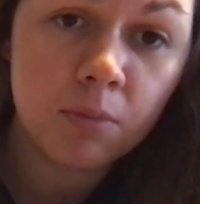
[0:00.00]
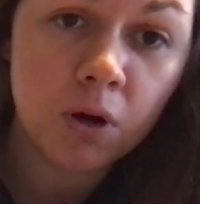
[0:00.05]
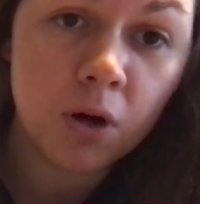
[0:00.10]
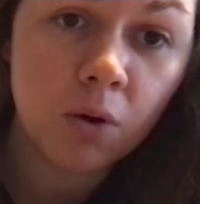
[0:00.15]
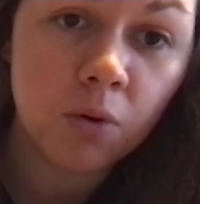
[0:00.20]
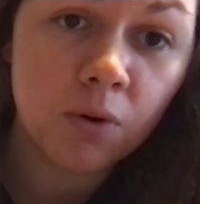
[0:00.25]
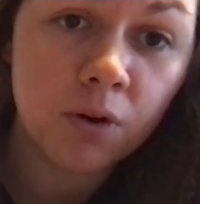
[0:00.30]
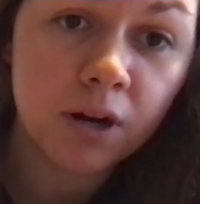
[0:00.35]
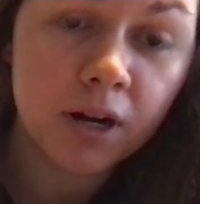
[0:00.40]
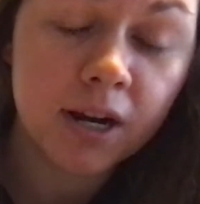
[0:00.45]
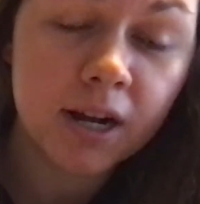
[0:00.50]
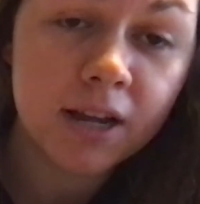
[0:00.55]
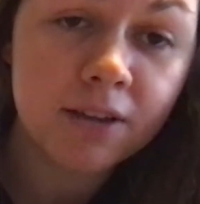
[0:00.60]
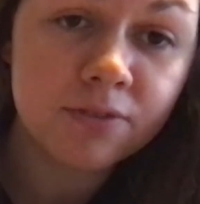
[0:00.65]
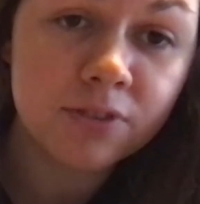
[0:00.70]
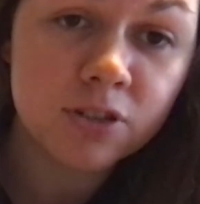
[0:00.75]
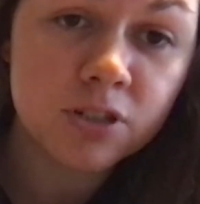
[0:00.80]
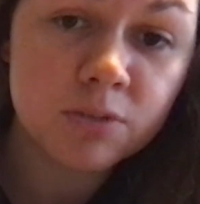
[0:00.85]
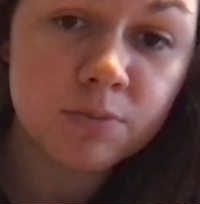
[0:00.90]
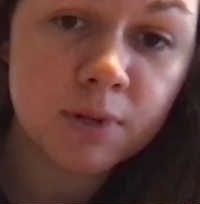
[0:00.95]
or if
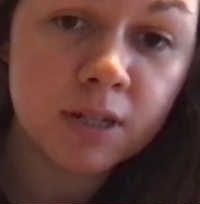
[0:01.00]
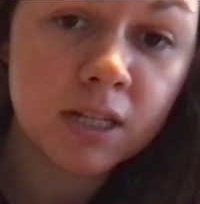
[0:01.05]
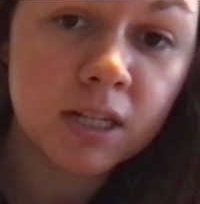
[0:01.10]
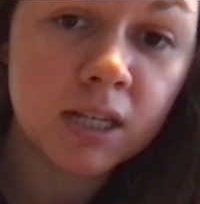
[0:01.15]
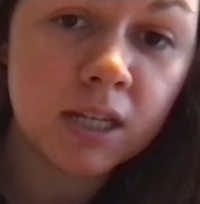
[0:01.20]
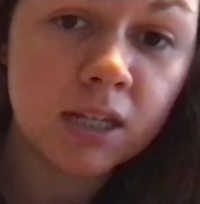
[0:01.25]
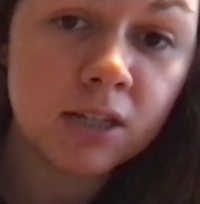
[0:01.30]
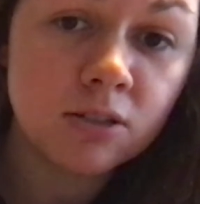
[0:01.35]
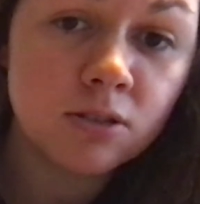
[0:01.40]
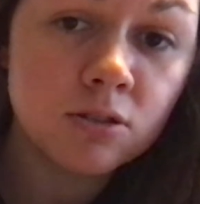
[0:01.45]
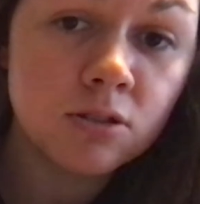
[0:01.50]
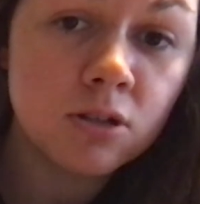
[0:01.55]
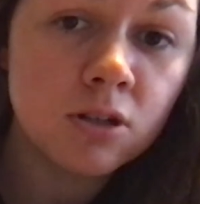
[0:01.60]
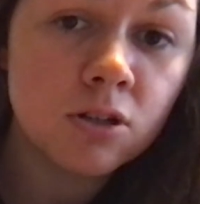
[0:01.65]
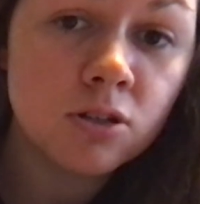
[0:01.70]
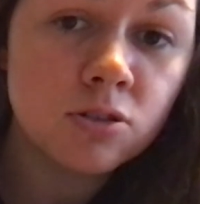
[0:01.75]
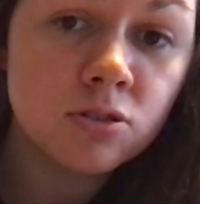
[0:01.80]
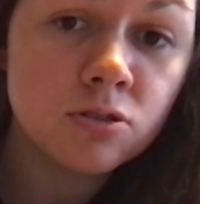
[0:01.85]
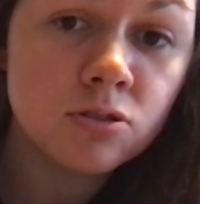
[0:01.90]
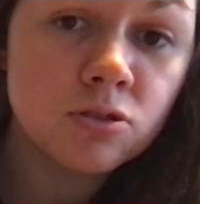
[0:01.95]
you're spending
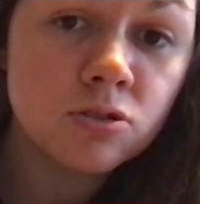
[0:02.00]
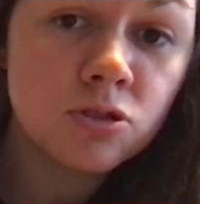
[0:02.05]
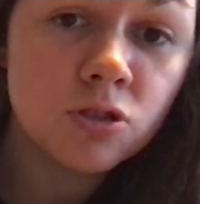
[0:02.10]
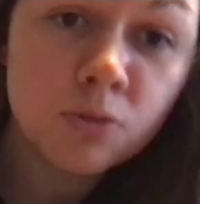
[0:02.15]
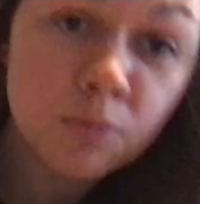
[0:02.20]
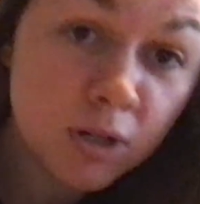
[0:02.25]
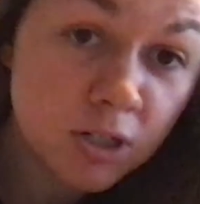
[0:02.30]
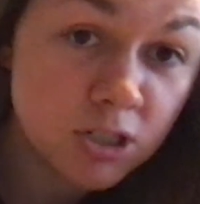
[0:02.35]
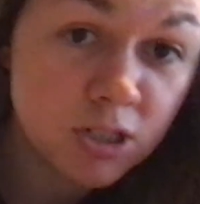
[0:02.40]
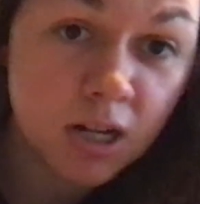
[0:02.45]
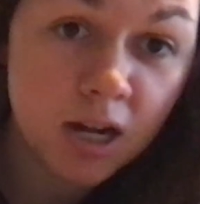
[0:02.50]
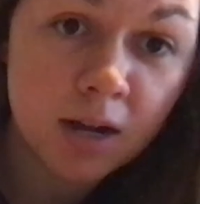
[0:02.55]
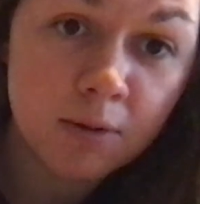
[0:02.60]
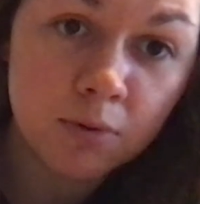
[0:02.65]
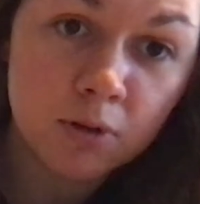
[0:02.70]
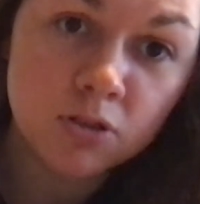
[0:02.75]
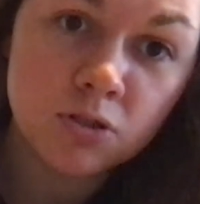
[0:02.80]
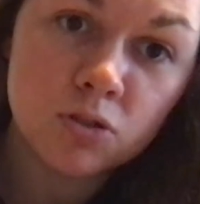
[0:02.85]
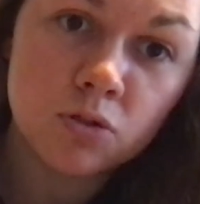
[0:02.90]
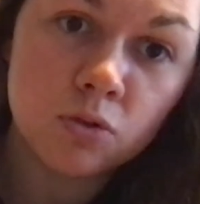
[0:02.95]
too much time
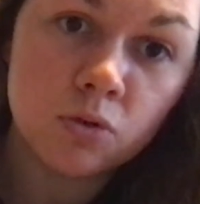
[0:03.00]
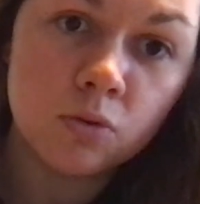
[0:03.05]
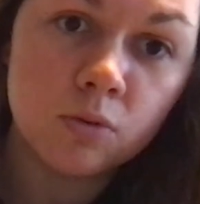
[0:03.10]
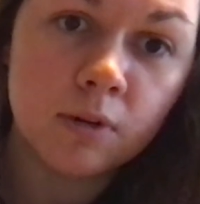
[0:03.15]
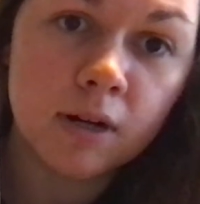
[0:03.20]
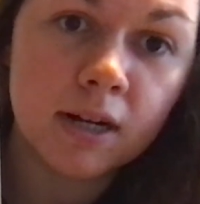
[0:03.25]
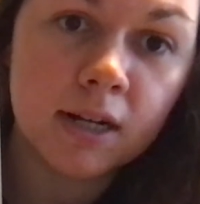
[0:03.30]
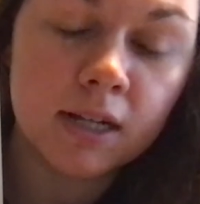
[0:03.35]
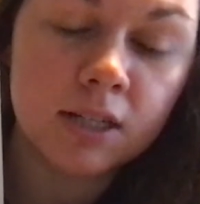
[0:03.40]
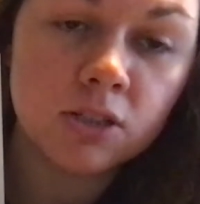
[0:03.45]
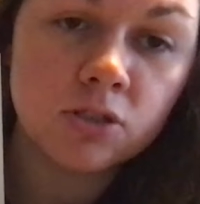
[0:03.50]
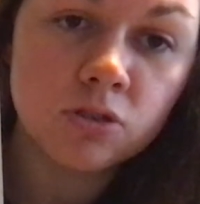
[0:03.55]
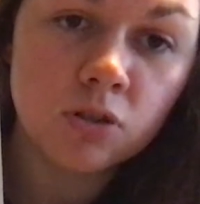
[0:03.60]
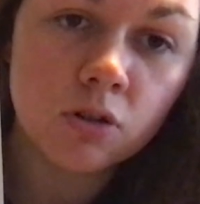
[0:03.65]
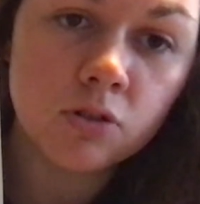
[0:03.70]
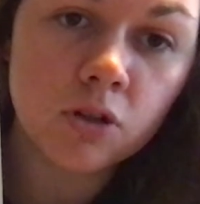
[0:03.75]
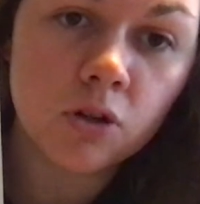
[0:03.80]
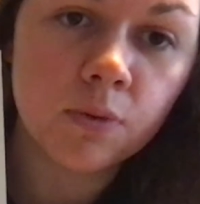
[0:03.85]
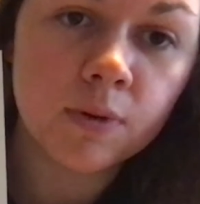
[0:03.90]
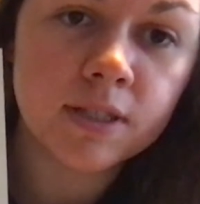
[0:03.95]
on schoolwork and you
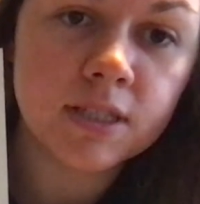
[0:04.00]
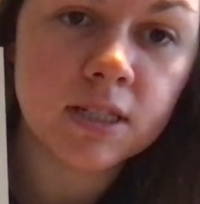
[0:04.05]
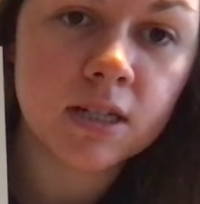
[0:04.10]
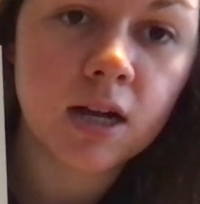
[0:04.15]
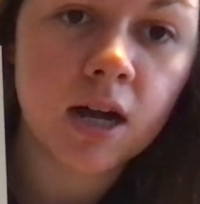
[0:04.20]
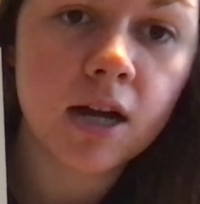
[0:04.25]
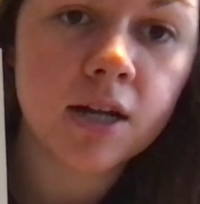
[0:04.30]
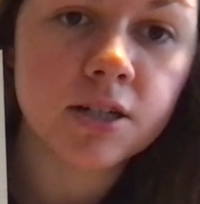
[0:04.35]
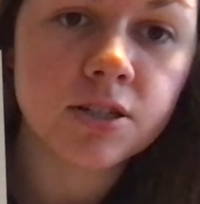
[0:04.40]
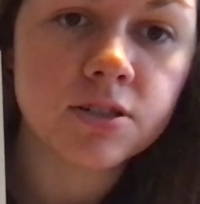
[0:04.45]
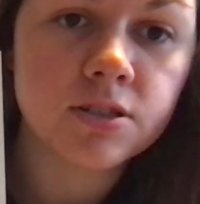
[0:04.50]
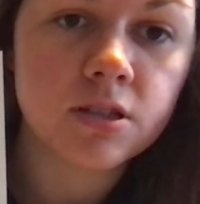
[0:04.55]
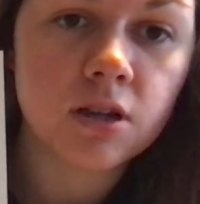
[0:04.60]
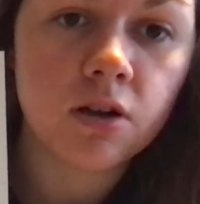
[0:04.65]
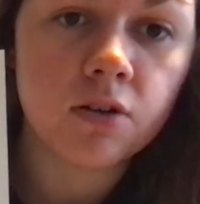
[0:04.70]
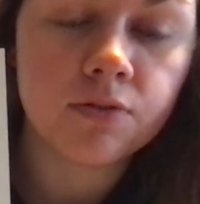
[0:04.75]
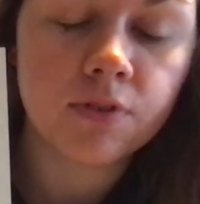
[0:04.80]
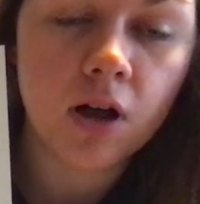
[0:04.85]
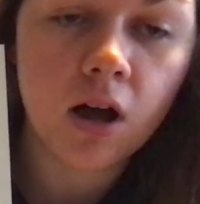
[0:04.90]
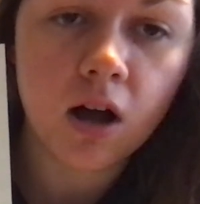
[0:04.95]
don't know when to cut
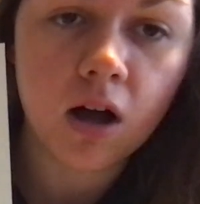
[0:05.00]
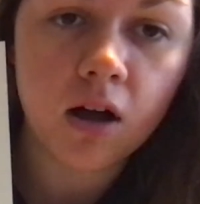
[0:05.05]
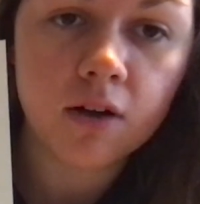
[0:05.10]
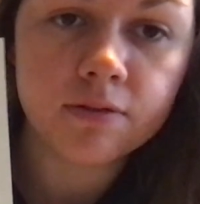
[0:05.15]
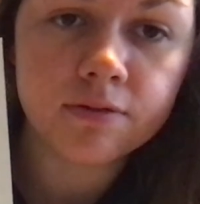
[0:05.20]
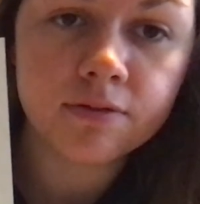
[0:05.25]
yourself off.